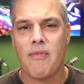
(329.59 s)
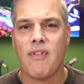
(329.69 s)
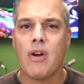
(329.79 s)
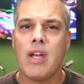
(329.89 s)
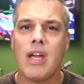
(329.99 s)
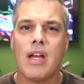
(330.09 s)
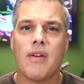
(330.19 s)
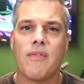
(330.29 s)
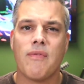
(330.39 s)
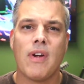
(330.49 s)
Very,
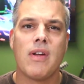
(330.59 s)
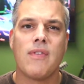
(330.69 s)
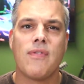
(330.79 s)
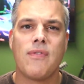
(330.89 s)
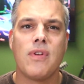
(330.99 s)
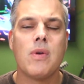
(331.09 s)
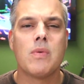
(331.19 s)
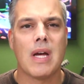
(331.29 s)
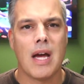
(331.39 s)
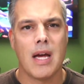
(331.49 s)
very few
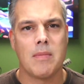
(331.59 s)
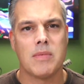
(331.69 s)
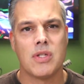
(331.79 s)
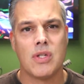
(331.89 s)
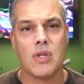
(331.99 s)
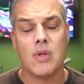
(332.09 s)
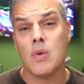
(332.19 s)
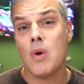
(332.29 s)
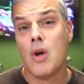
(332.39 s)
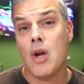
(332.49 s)
times
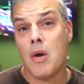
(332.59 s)
do